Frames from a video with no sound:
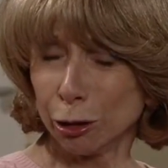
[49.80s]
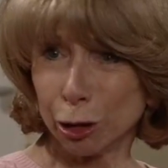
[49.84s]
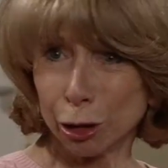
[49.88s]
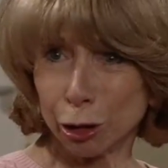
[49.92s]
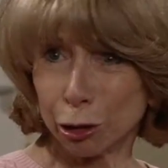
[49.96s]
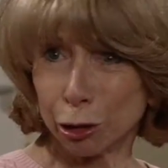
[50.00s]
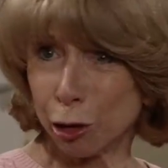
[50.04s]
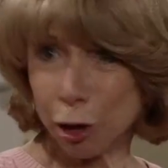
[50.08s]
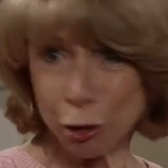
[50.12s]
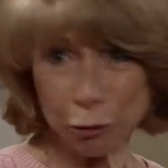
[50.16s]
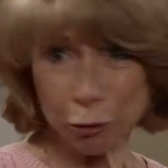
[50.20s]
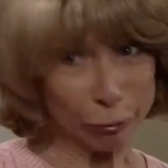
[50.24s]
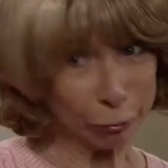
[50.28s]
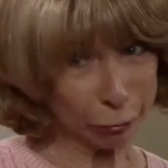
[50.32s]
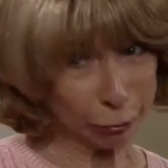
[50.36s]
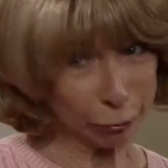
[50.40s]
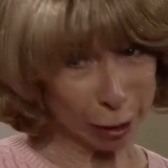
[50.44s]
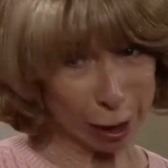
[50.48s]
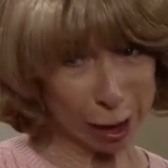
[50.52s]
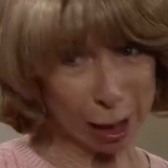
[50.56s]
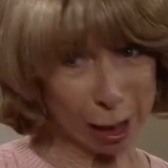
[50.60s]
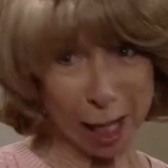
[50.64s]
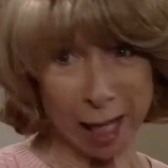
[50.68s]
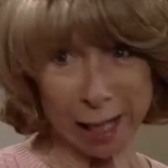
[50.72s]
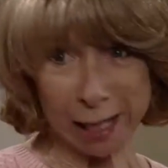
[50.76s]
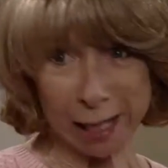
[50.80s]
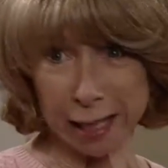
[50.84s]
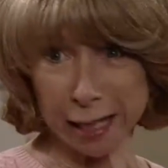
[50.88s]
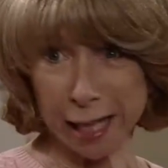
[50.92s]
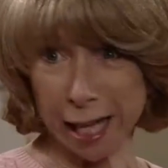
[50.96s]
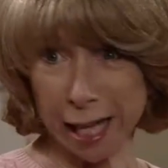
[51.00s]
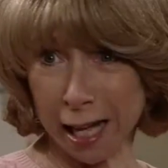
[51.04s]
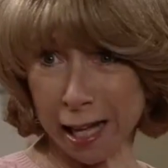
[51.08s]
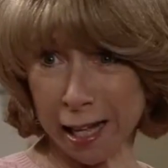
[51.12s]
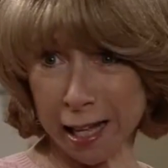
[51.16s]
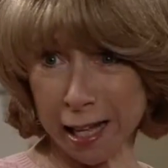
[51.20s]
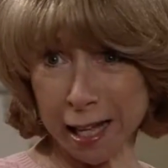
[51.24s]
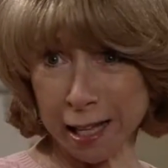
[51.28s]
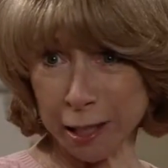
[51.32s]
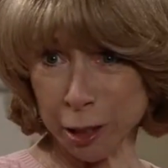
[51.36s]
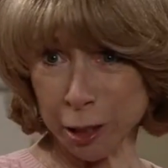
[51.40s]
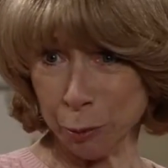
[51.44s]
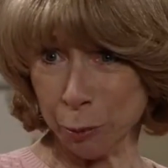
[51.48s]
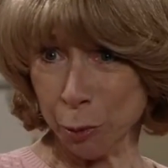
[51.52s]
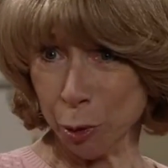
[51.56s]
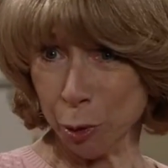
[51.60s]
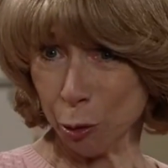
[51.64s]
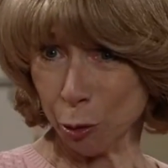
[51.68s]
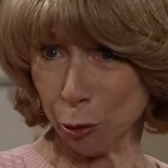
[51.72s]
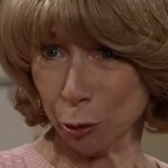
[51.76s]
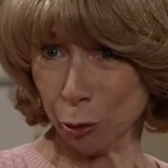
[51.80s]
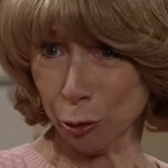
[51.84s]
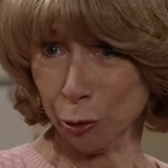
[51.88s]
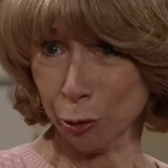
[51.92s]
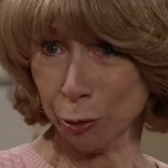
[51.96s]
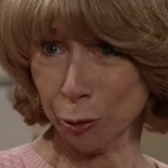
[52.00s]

You don't feel like that anymore?